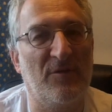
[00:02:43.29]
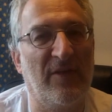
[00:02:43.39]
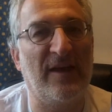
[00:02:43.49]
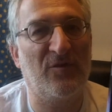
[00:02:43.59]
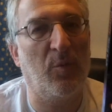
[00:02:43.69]
So
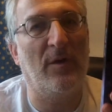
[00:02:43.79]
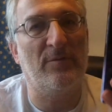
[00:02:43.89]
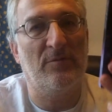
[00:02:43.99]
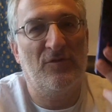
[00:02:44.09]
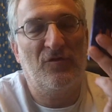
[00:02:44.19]
that's
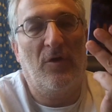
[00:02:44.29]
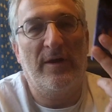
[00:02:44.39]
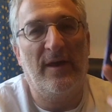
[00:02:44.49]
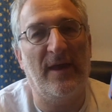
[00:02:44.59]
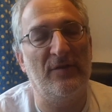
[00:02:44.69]
one
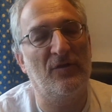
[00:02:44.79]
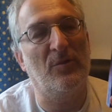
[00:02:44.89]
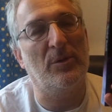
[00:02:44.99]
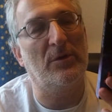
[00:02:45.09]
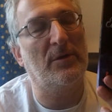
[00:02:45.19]
strike against
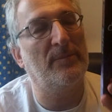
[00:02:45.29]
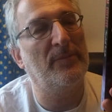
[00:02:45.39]
the book.